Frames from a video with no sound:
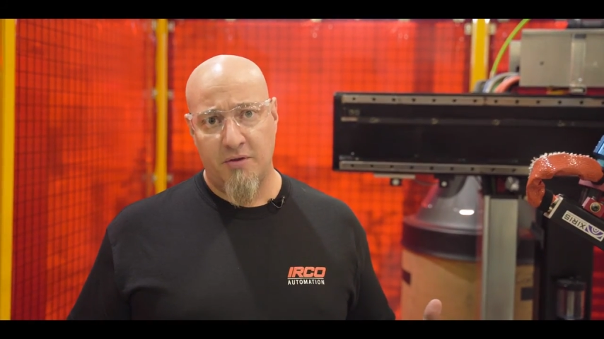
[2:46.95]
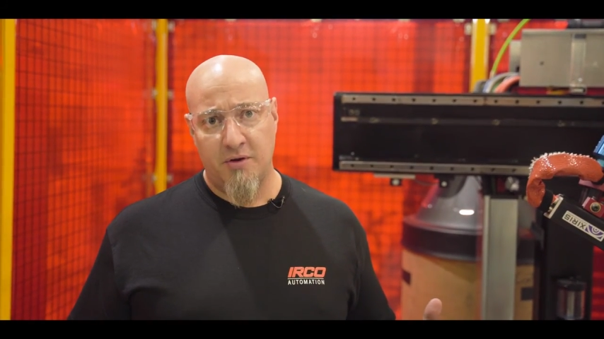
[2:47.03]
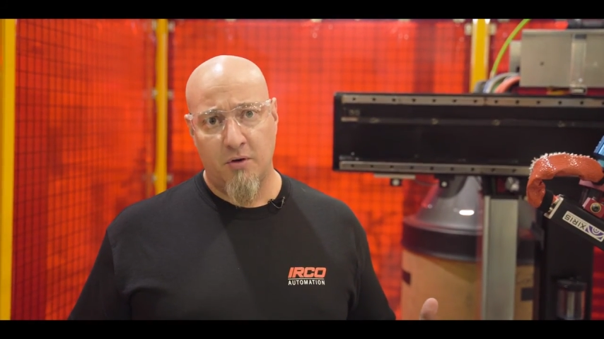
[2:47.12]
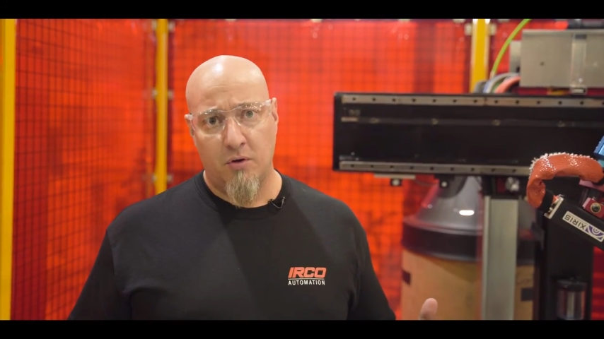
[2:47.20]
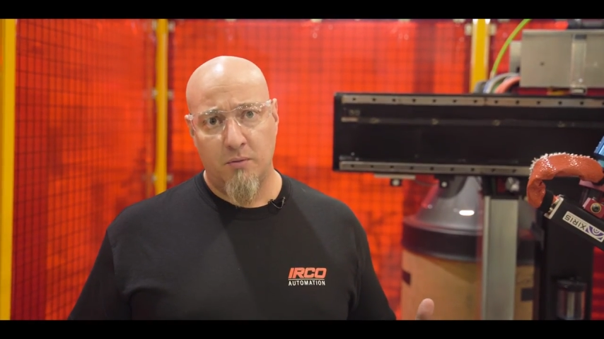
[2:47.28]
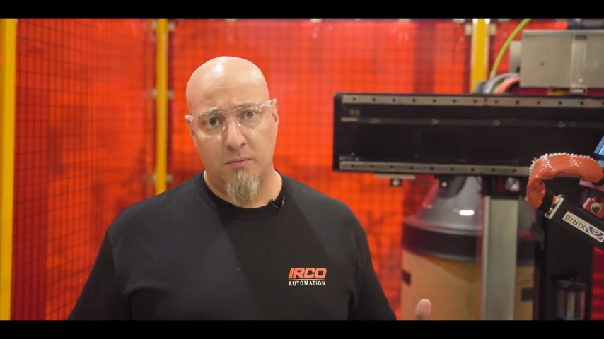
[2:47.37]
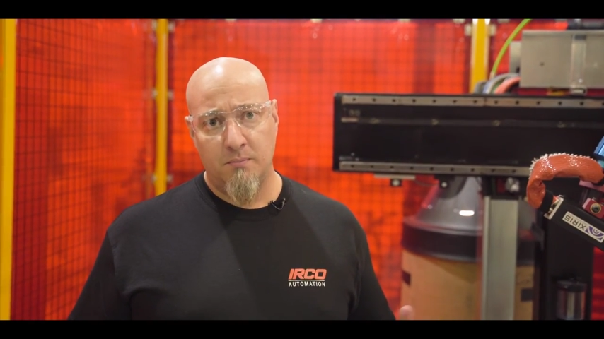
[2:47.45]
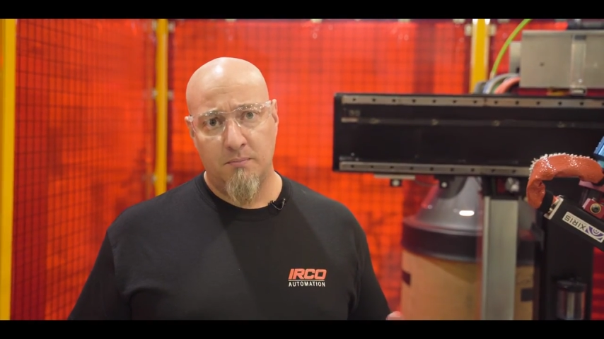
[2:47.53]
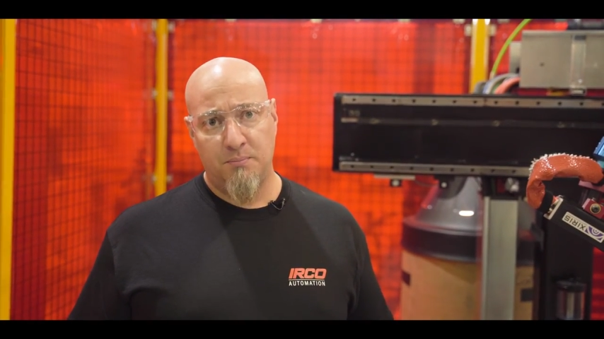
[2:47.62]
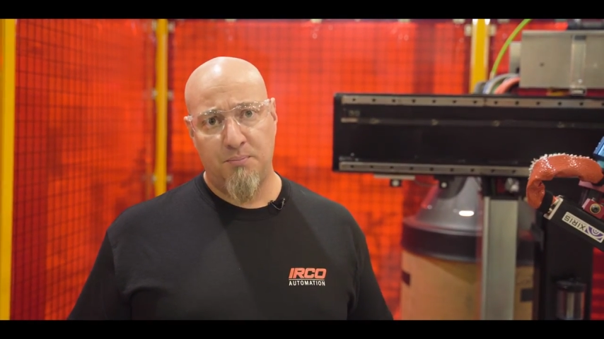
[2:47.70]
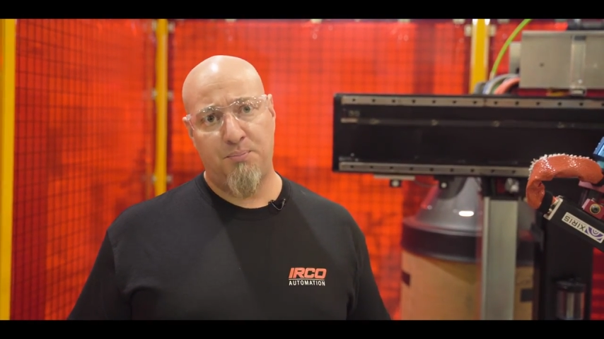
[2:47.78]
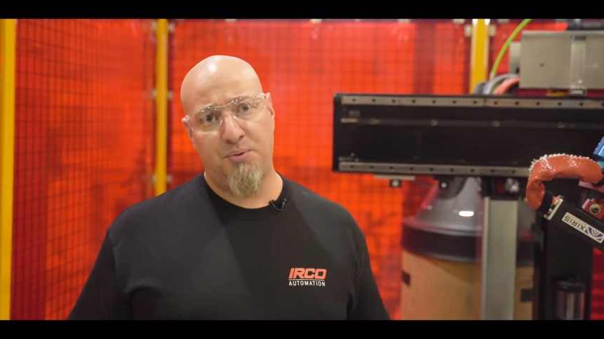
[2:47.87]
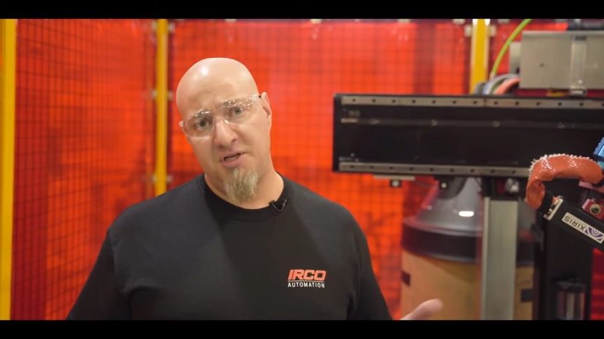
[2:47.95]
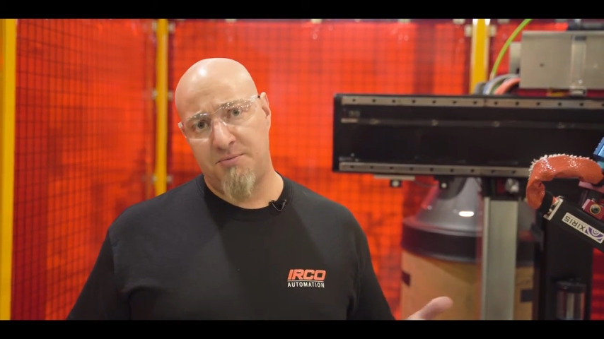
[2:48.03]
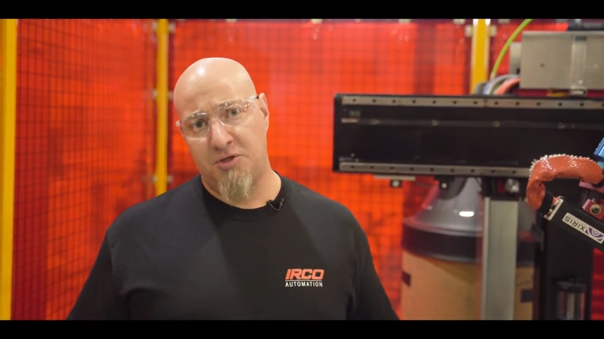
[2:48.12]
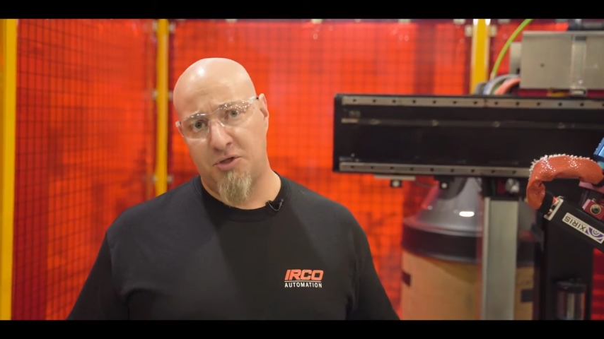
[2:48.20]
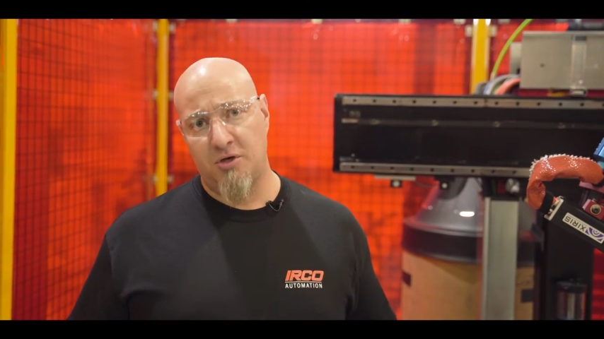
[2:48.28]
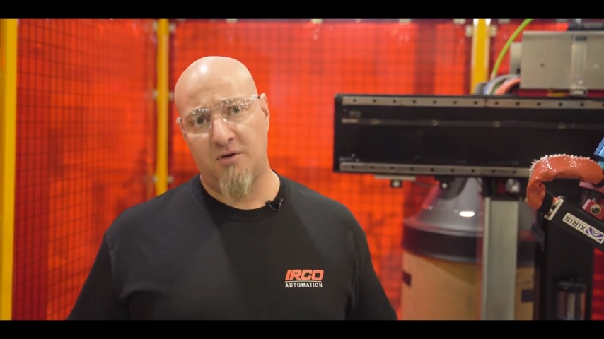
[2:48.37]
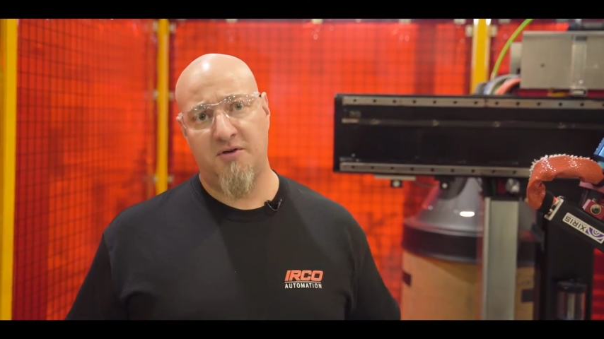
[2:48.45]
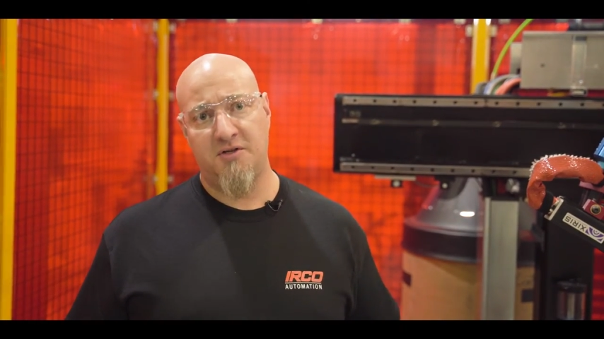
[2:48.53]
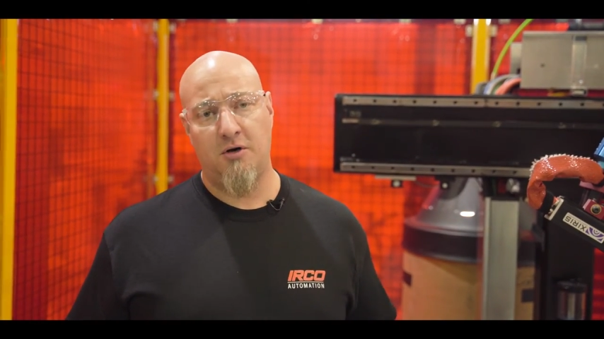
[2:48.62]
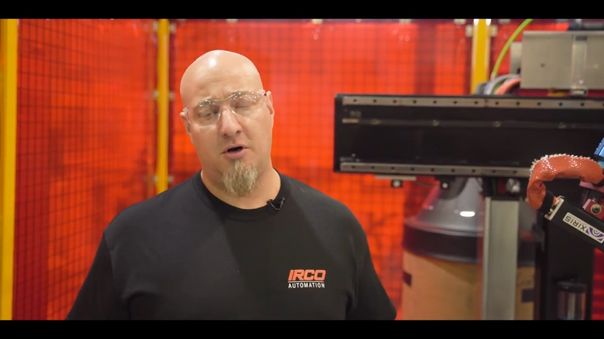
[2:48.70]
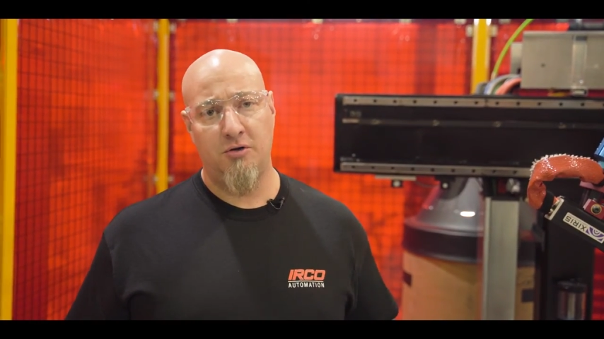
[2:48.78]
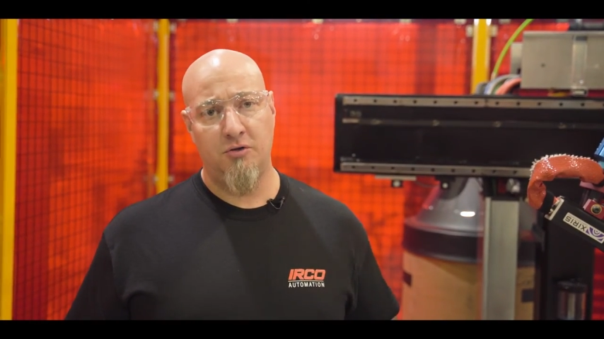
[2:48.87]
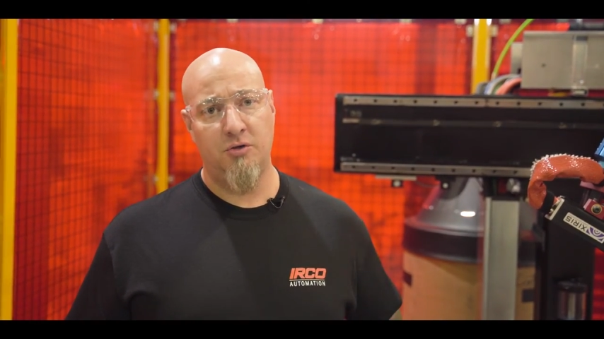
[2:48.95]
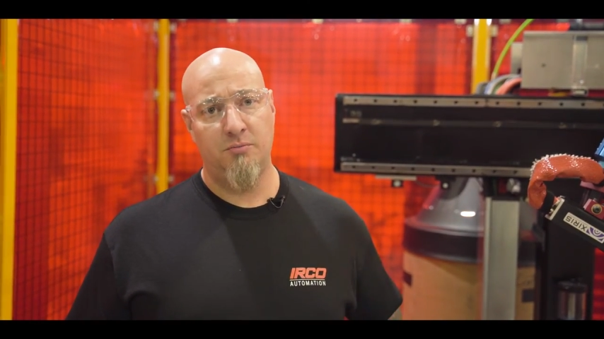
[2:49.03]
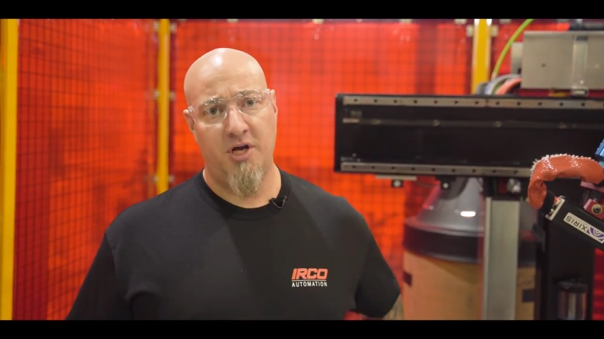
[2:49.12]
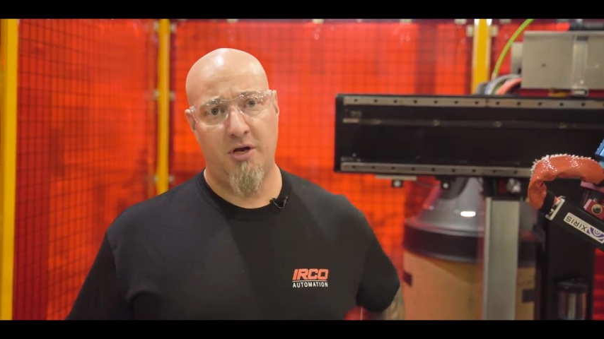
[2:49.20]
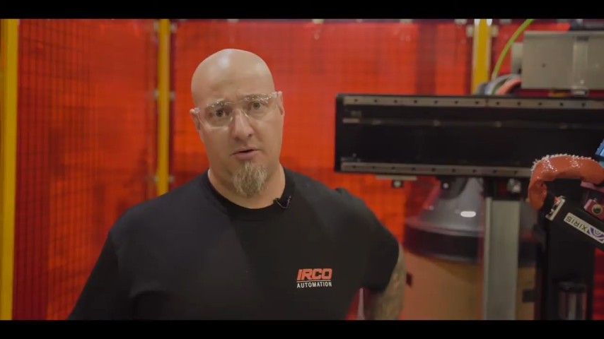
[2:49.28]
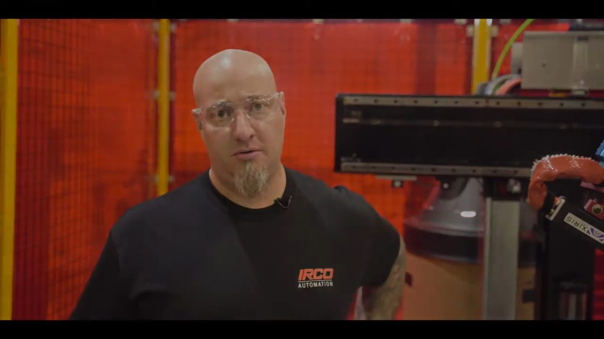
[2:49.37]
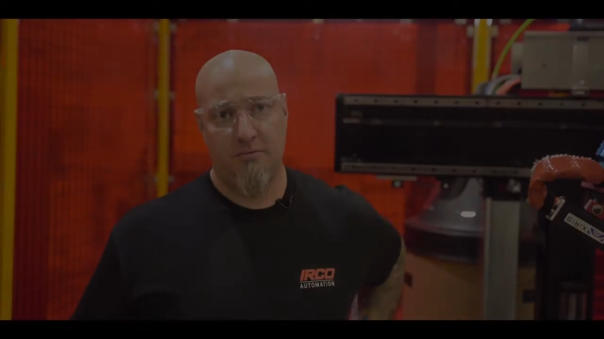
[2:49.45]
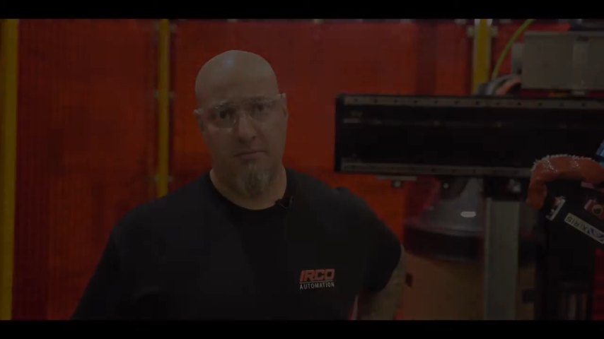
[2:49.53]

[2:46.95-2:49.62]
on the go, please be sure to visit our YouTube channel.